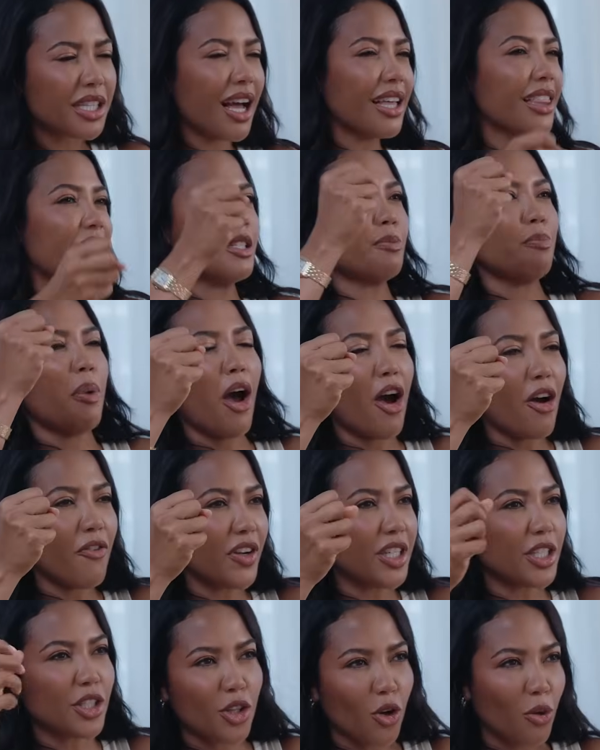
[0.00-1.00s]
like this
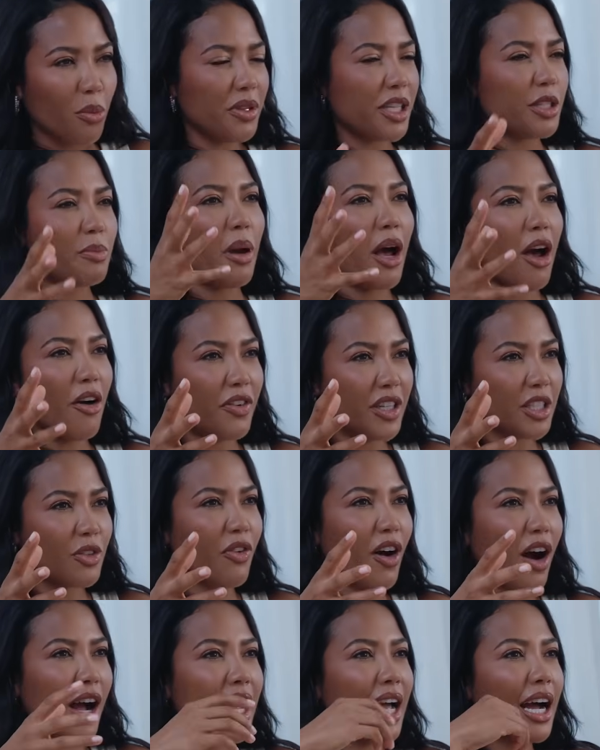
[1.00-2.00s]
perfect storm, this perfect
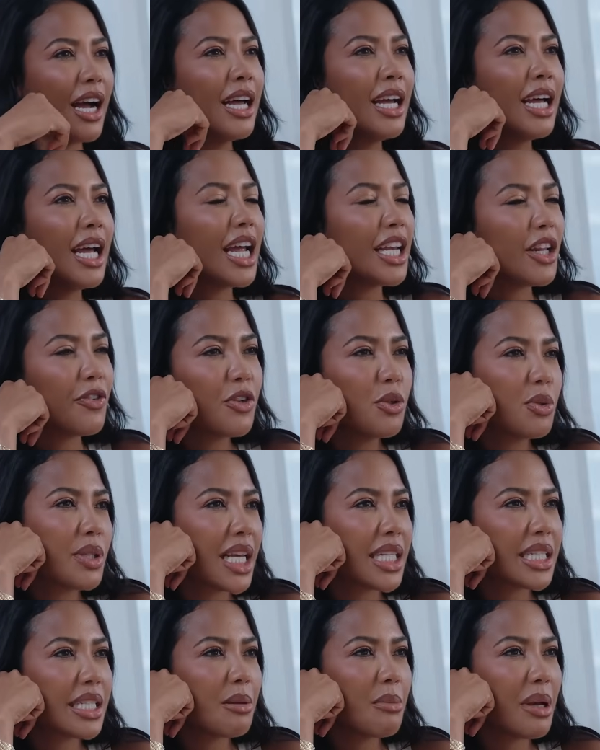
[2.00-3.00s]
fire. And if you
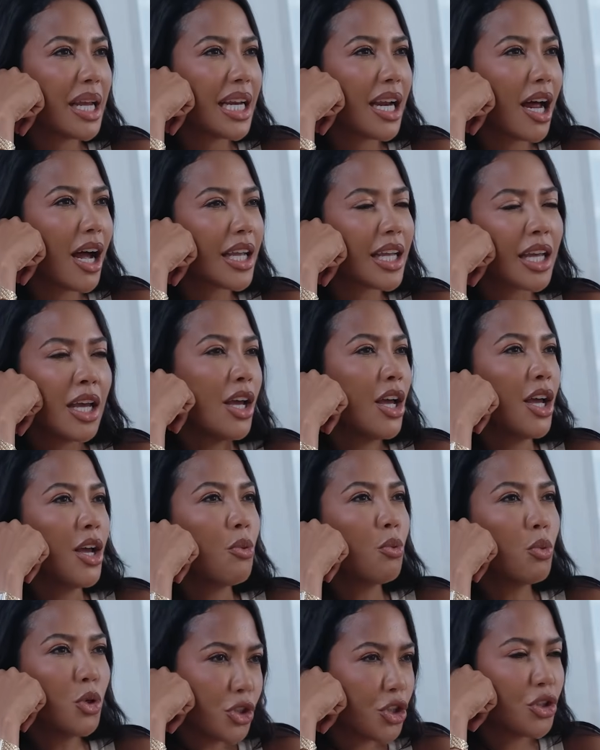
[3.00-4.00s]
said to me, like,
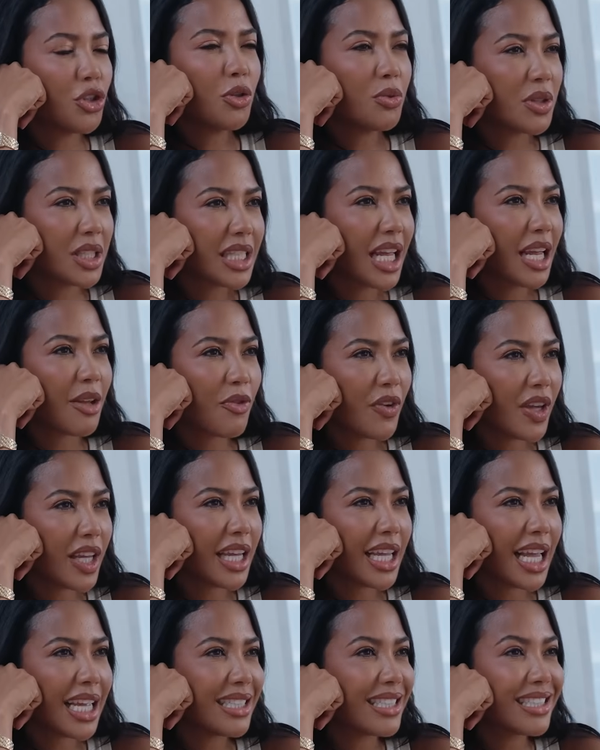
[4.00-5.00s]
would you do the same thing
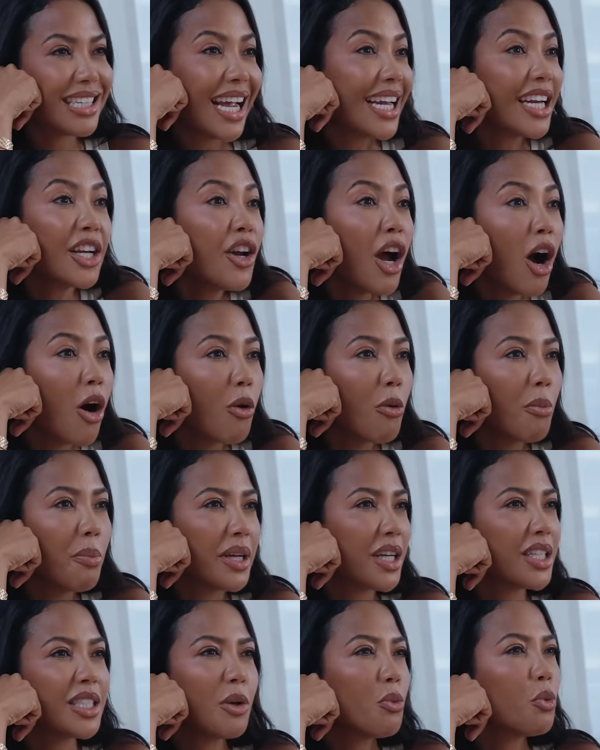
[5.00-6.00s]
again today? No,
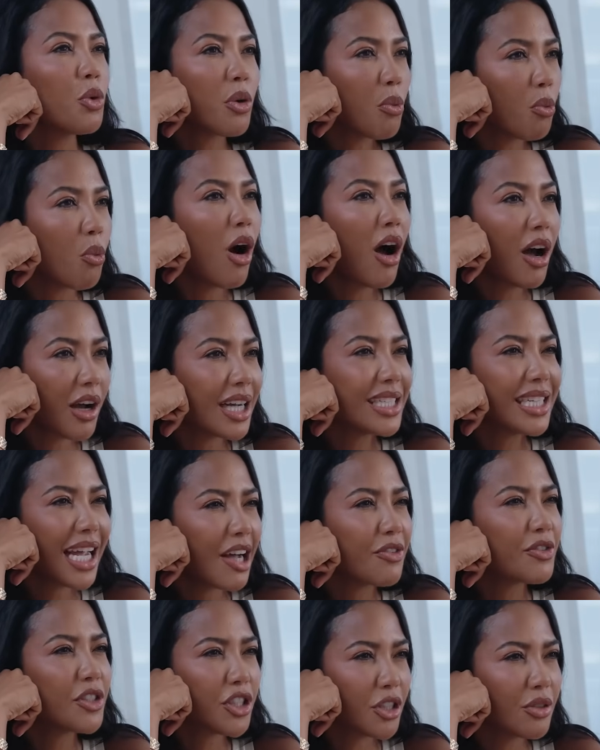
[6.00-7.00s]
because it wouldn't work. I'd
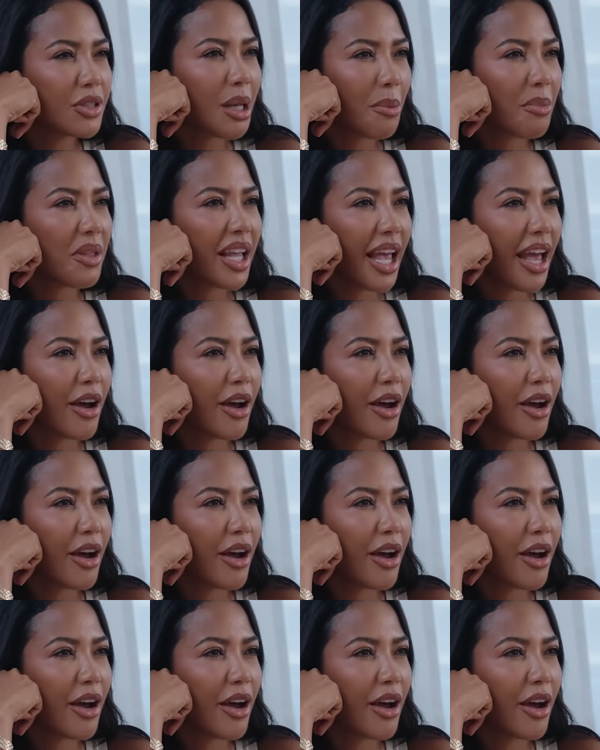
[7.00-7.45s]
have to do something